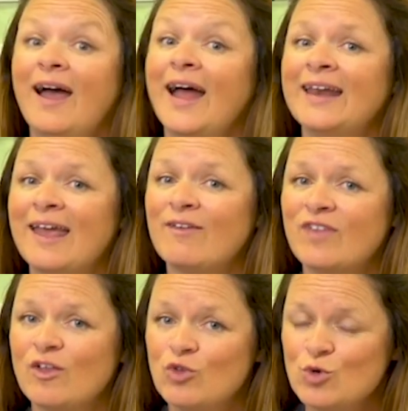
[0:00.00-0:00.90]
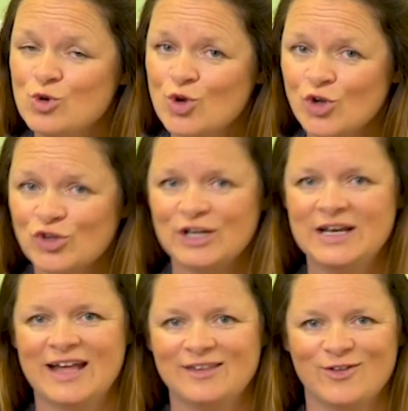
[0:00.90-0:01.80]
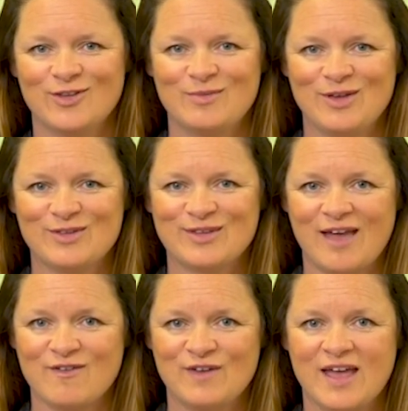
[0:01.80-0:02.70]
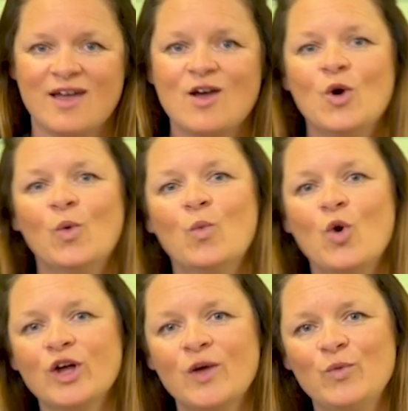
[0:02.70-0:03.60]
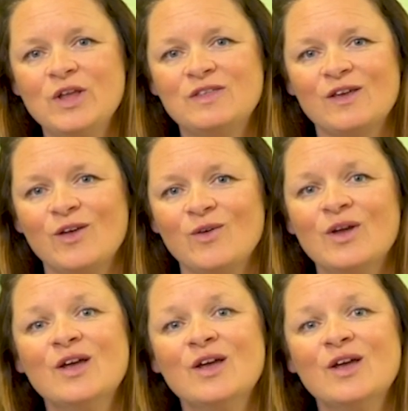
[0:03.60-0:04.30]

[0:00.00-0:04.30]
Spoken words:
And if they do not land on the moon safely, what can we do